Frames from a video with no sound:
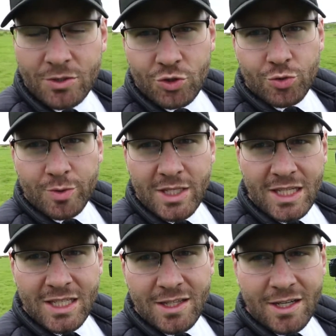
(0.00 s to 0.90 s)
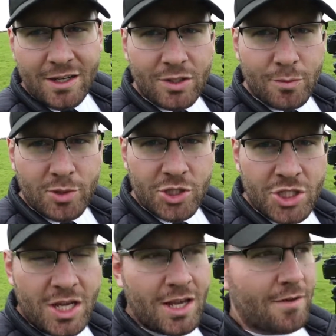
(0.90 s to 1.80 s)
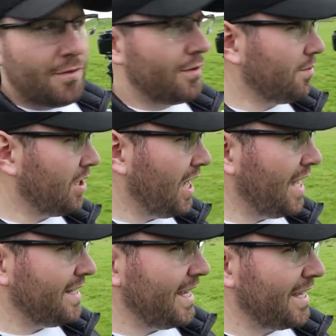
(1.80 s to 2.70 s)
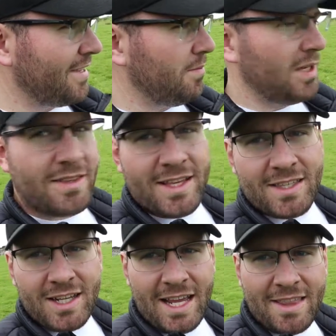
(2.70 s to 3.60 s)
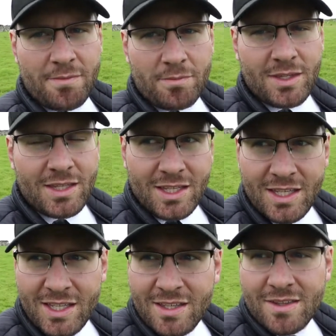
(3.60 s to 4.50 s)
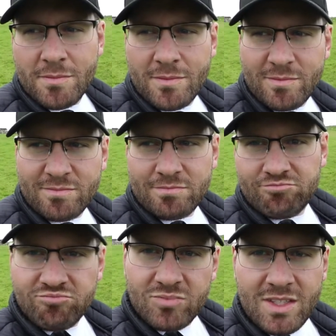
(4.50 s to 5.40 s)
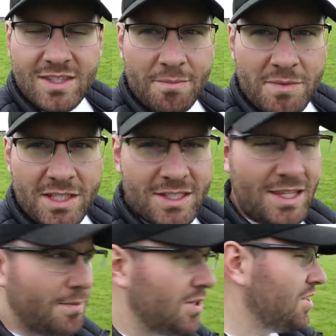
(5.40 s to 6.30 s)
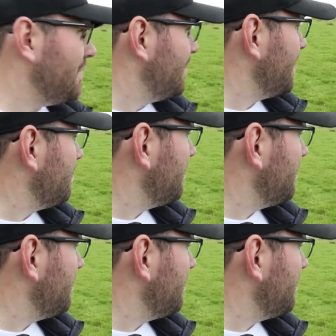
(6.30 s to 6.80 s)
little tree in there, little bush for some context because that's gonna add some some something to the image. I feel like,